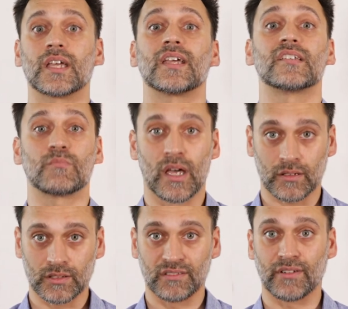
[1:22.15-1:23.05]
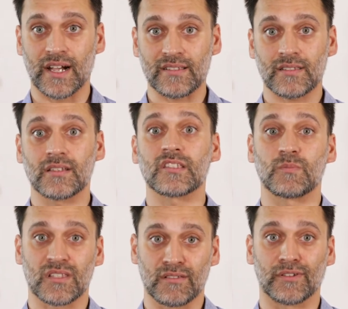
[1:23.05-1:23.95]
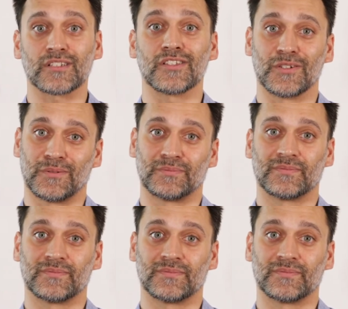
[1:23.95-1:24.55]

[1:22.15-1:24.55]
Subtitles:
is medical advice specific to you.